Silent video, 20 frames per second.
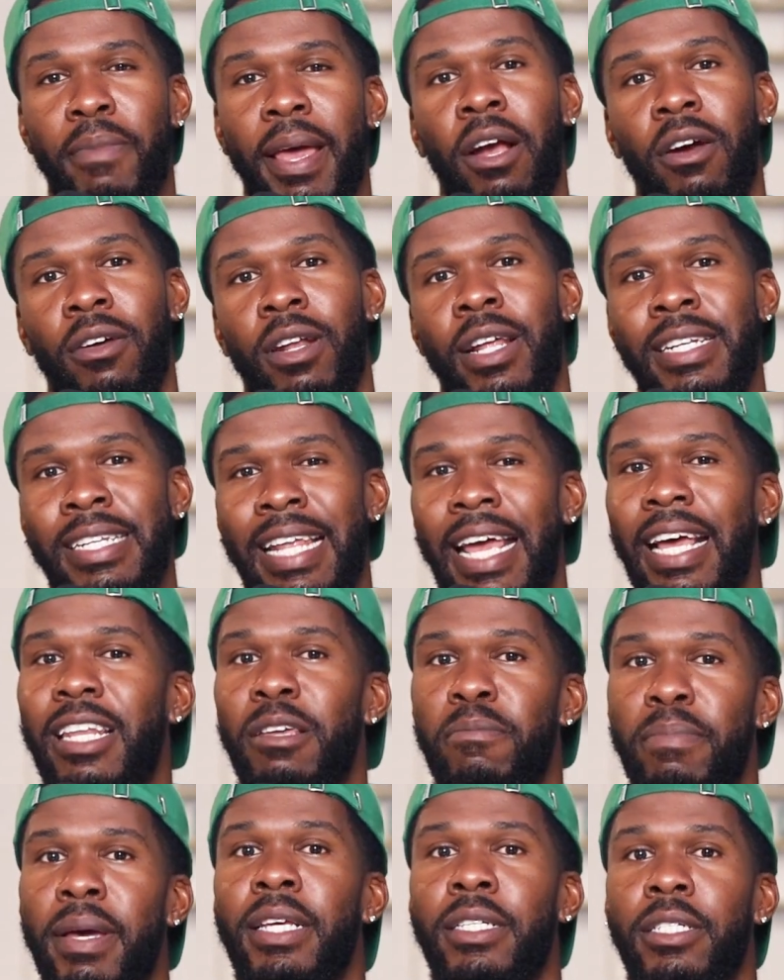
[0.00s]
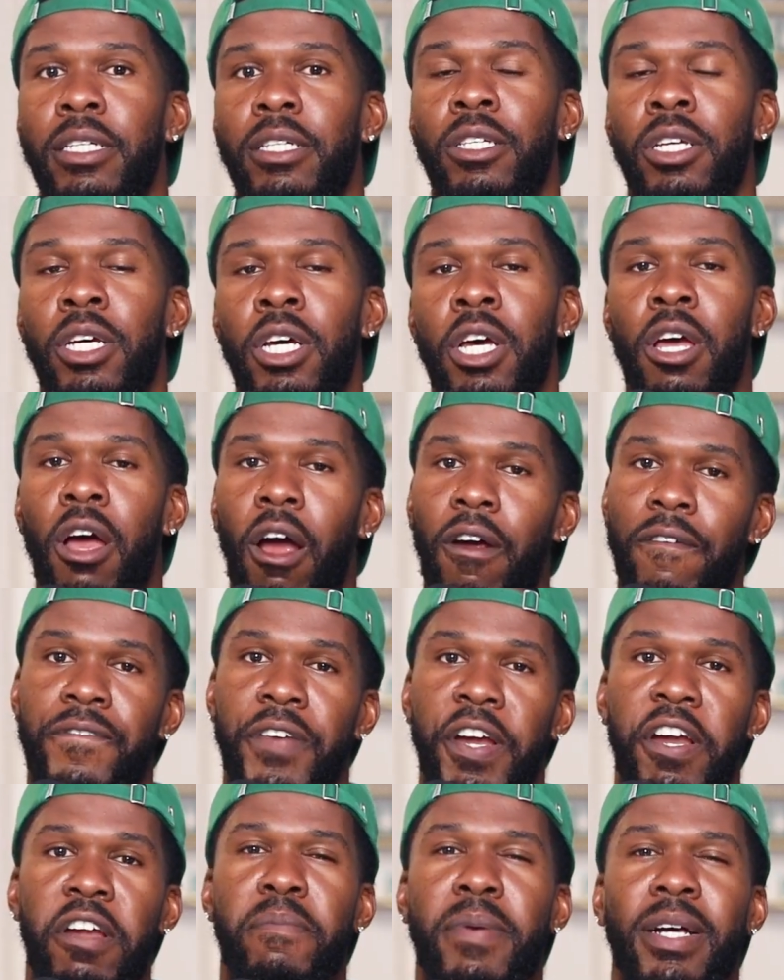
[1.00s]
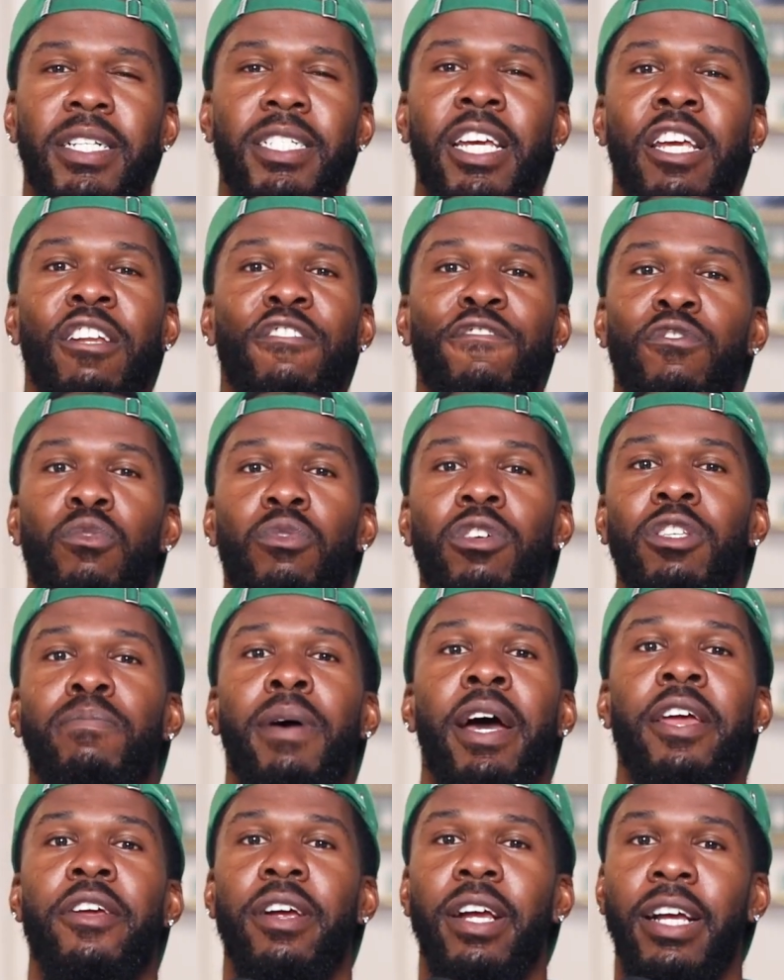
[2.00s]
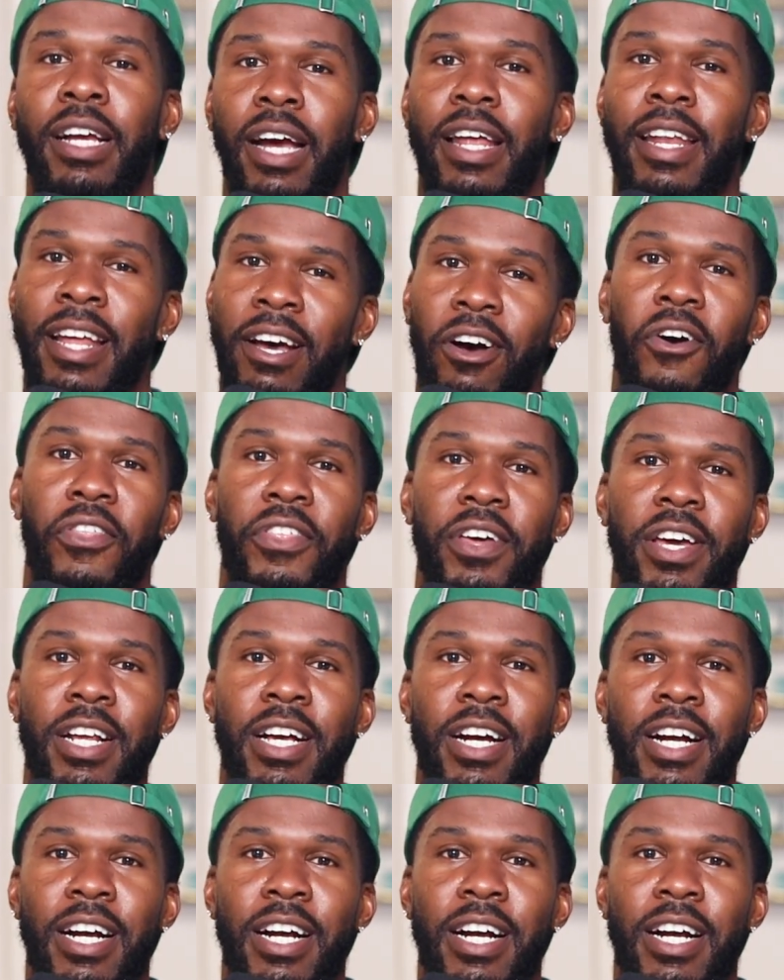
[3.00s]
you make on a daily basis are very much influenced by your gut health.